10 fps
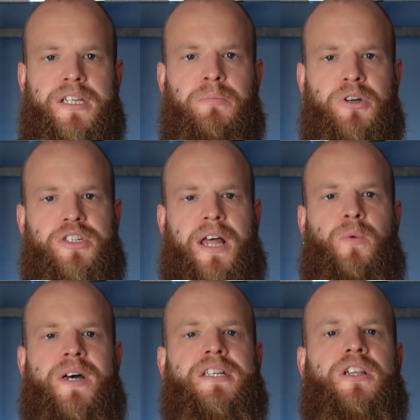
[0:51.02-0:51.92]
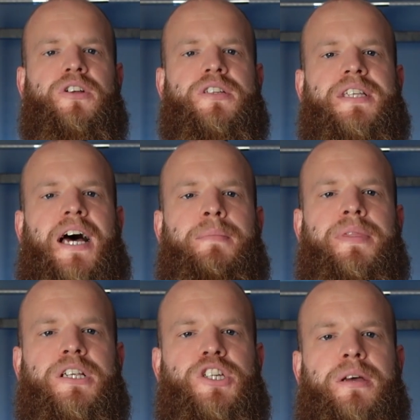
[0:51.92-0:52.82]
as much as I wasted loads of time
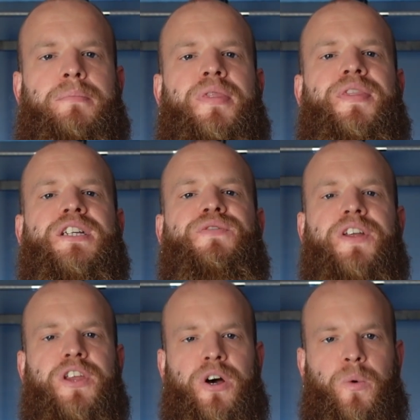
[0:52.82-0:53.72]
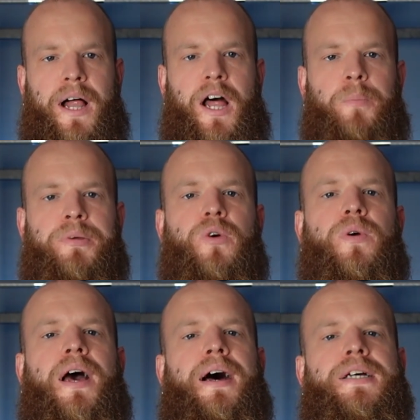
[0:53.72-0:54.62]
in the gym, this video will help
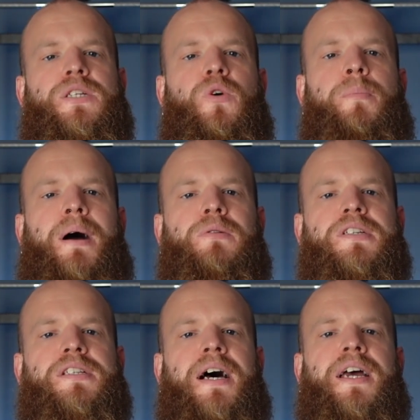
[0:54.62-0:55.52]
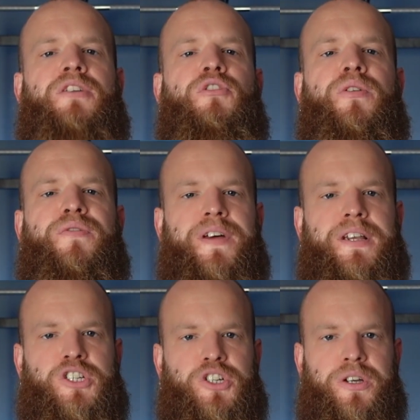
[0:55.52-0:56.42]
you guys who are about to start your own
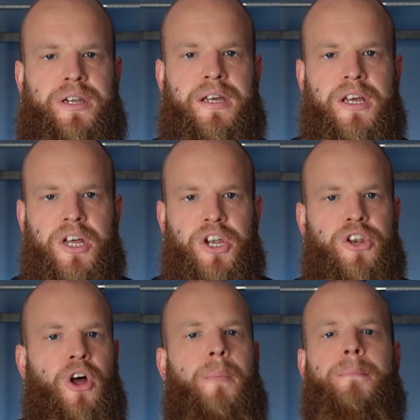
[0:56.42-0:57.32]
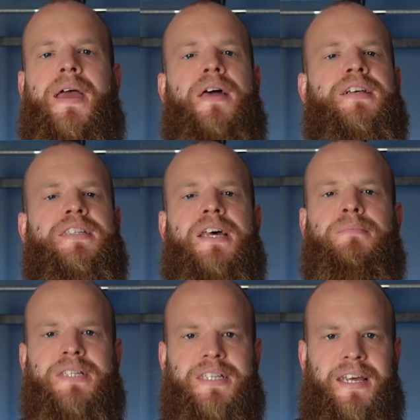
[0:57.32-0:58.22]
fitness journey not make the
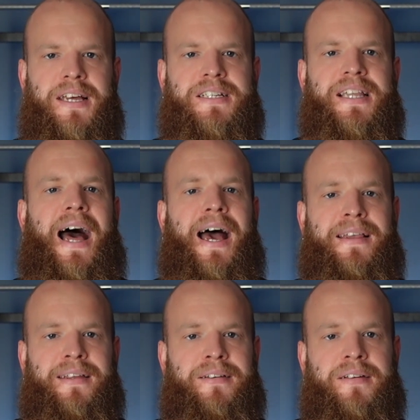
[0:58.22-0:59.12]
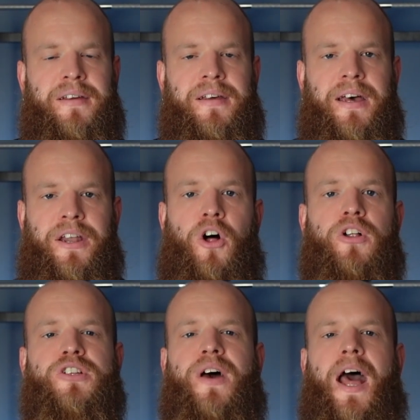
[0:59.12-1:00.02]
same mistakes that I did, and
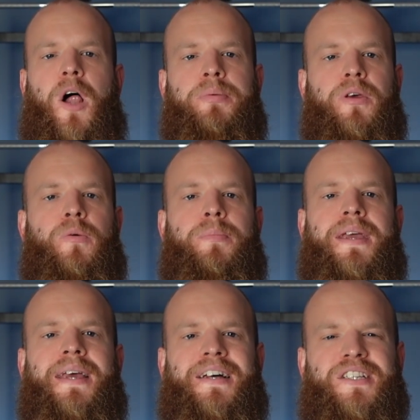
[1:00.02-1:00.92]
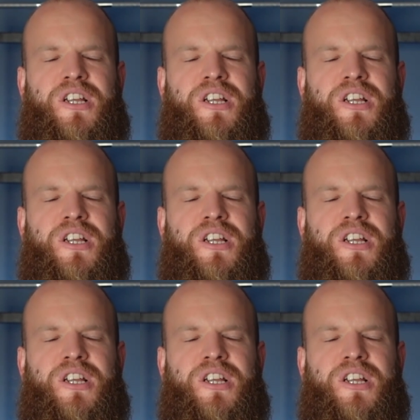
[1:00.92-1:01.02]
also help you be as